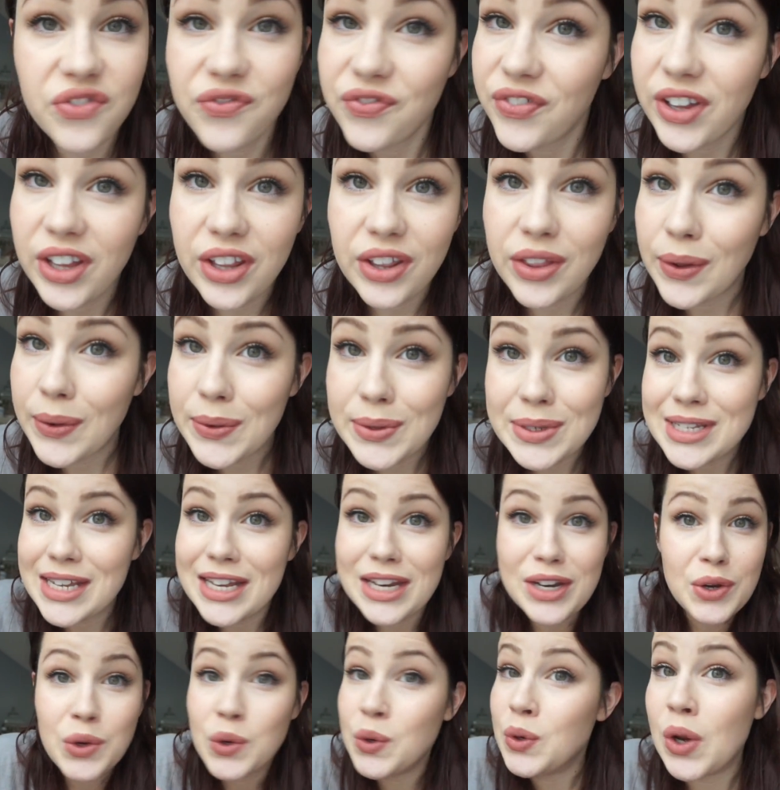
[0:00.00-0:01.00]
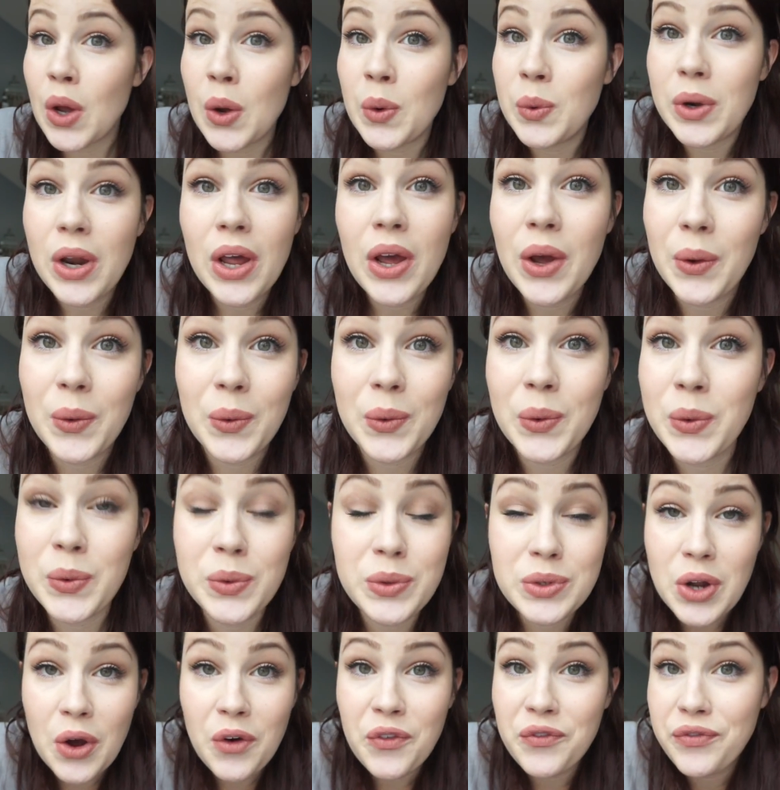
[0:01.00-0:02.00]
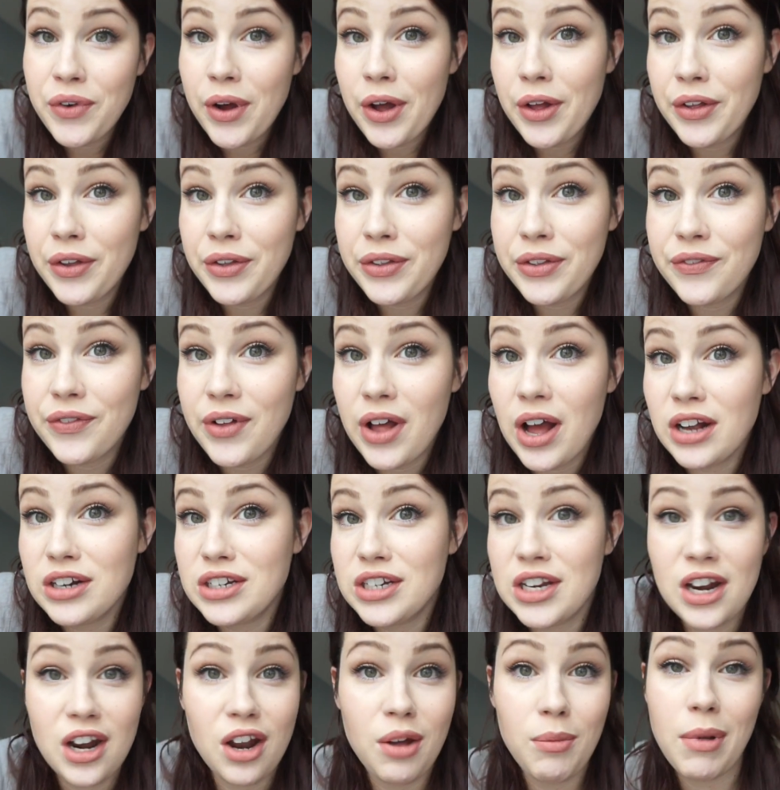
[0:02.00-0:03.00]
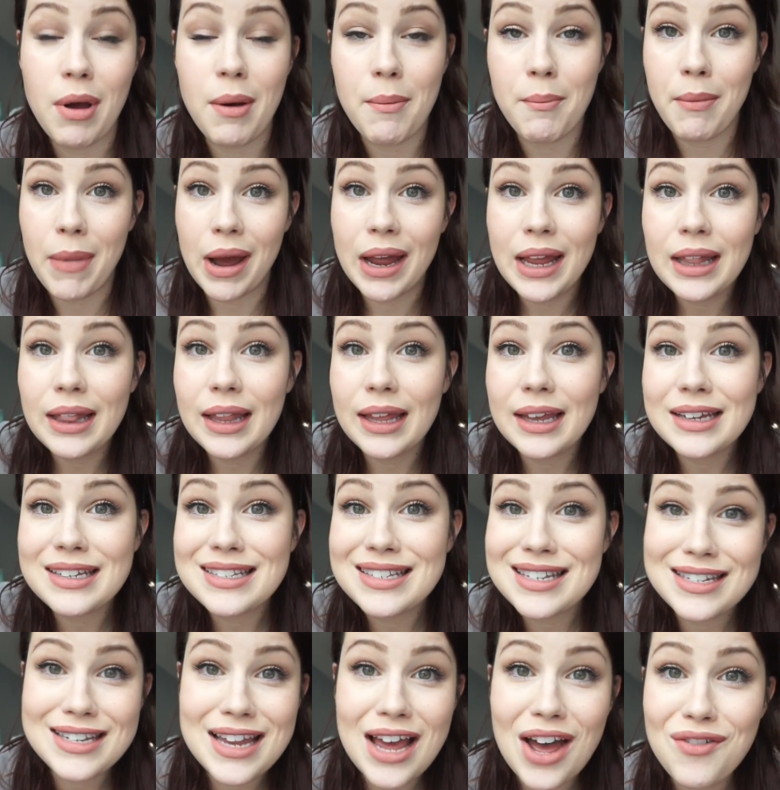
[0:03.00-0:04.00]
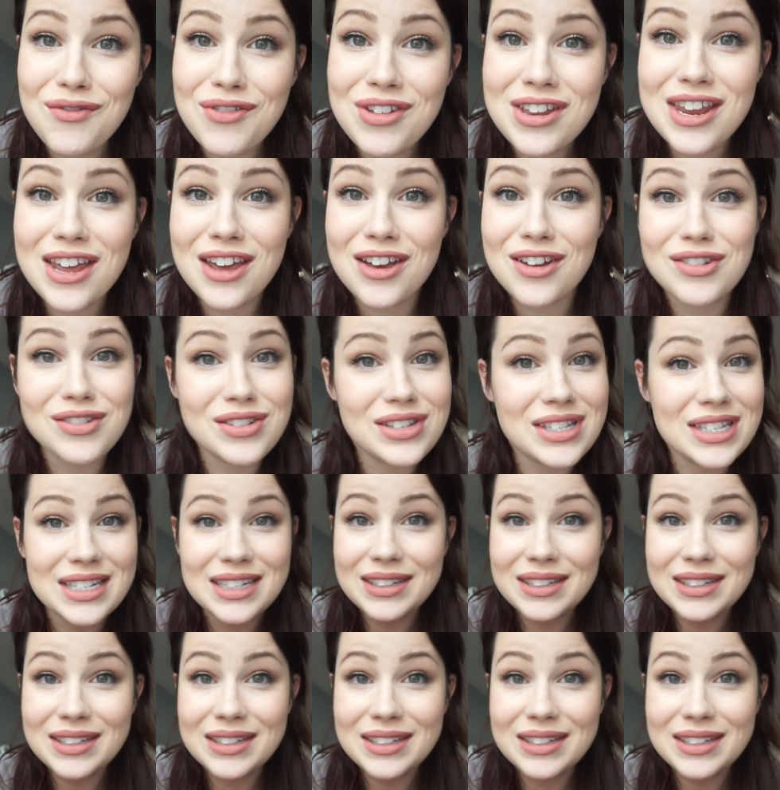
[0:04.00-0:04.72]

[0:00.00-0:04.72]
to fill those in who don't know, who don't follow the vlog channel but might like sit down videos.